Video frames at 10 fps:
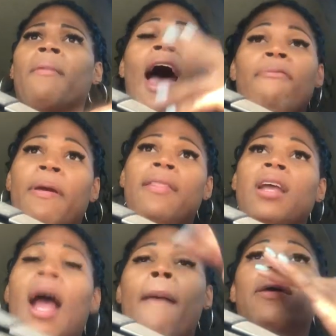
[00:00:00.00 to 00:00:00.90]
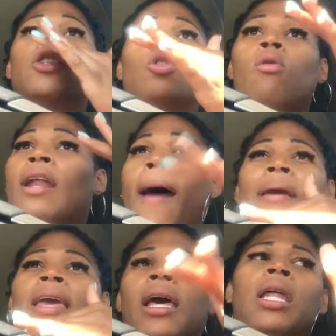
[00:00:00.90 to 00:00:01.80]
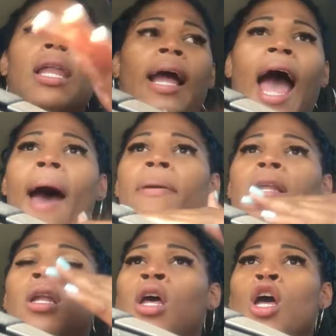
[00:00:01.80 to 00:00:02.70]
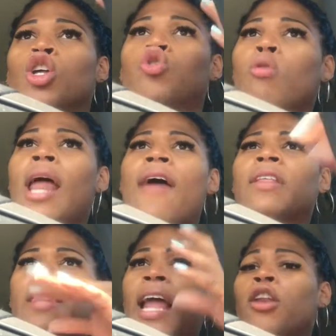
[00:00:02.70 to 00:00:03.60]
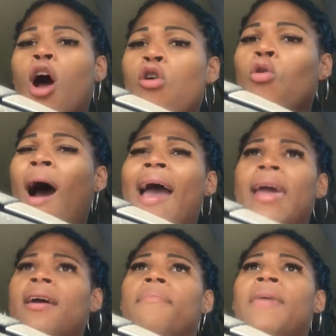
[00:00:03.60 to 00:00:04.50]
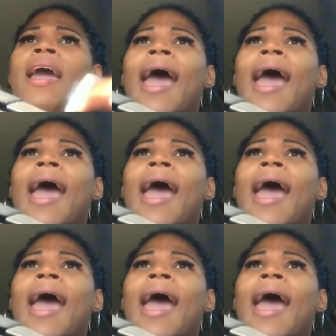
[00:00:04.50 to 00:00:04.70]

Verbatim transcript: I've been there, I've been doing it, I've been killing, like, I've been doing everything. They know who I am. They